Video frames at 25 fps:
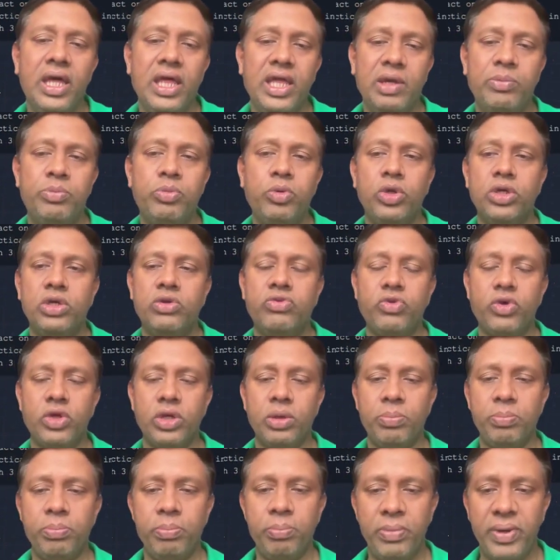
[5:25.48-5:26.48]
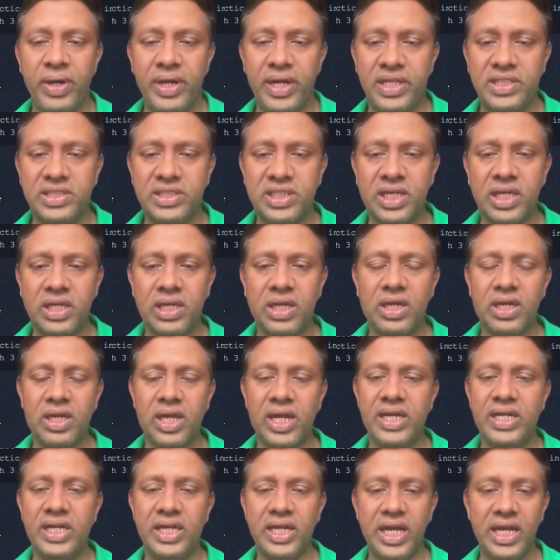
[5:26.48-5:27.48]
report for a manager,
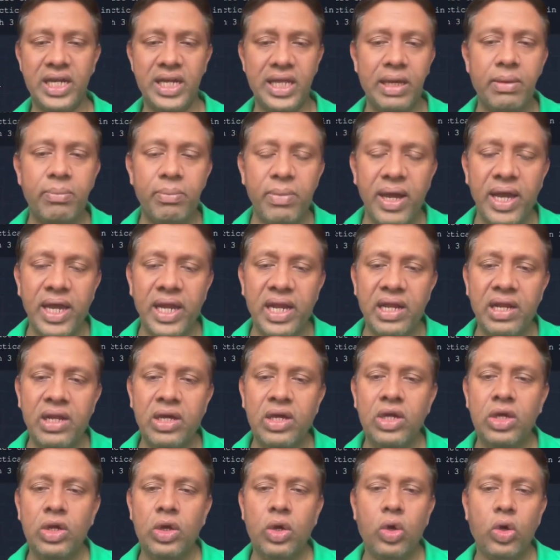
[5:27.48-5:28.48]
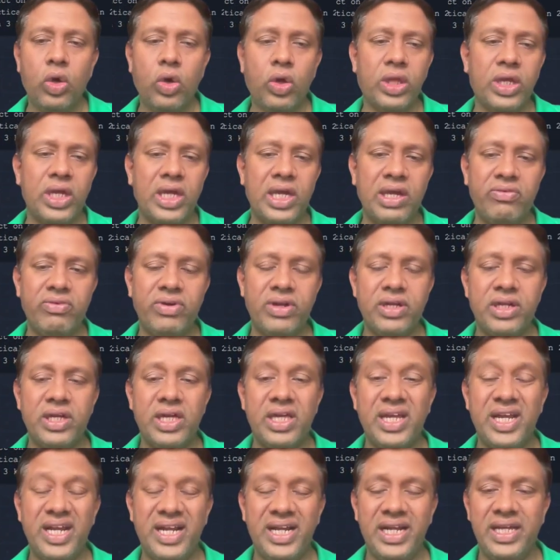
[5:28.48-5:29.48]
writing an email, or even
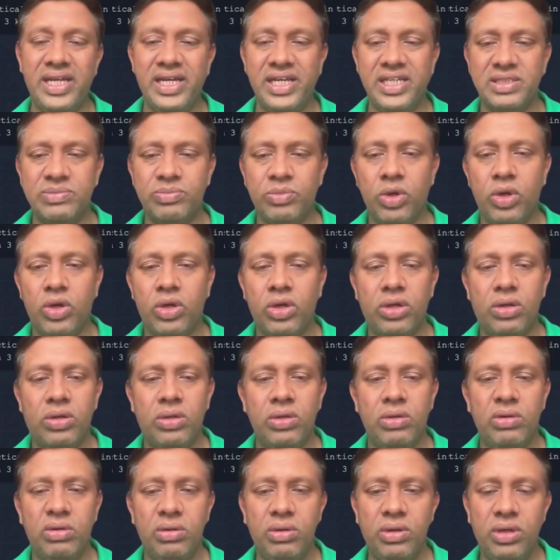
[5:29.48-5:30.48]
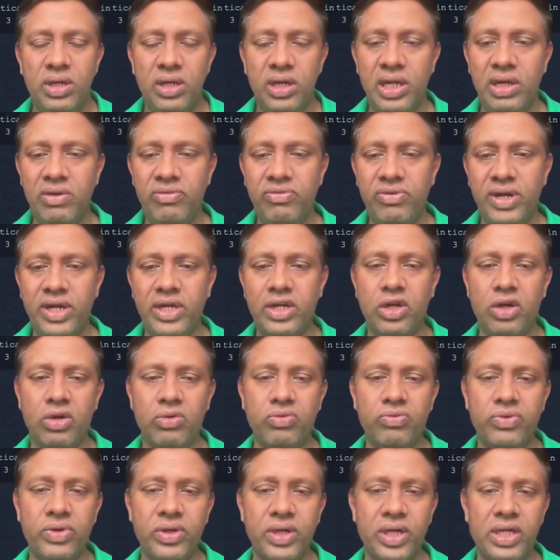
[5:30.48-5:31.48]
creating a small leaflet
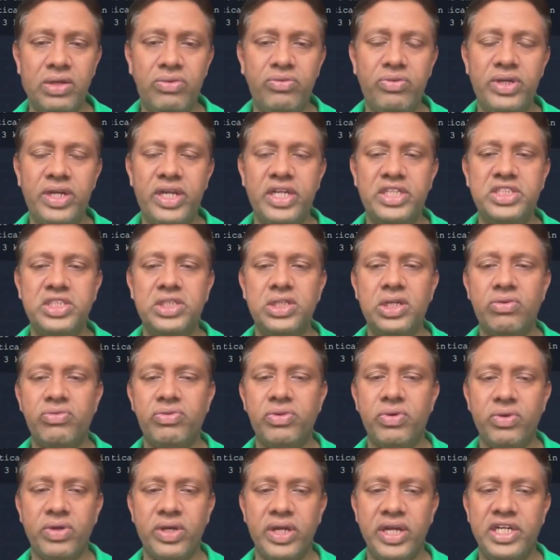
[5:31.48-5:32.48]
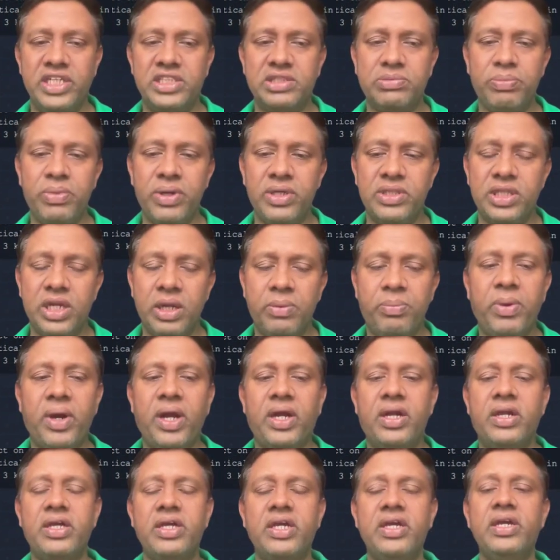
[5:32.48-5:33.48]
of invitation of your kid's birthday
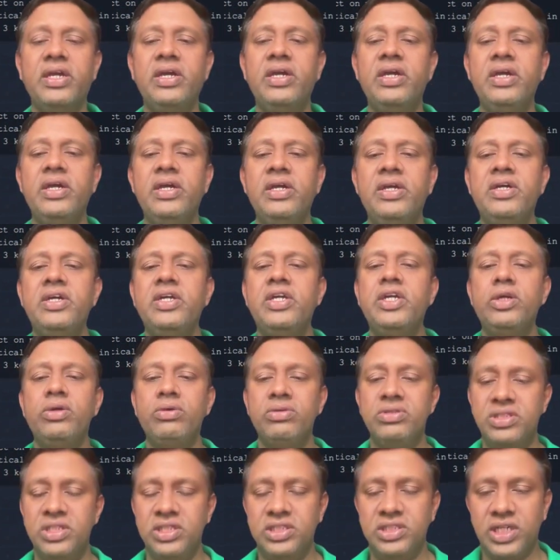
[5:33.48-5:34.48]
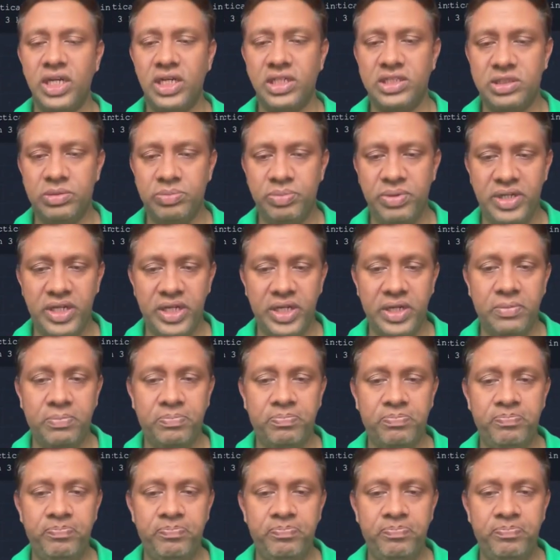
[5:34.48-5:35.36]
party using ChatGPT.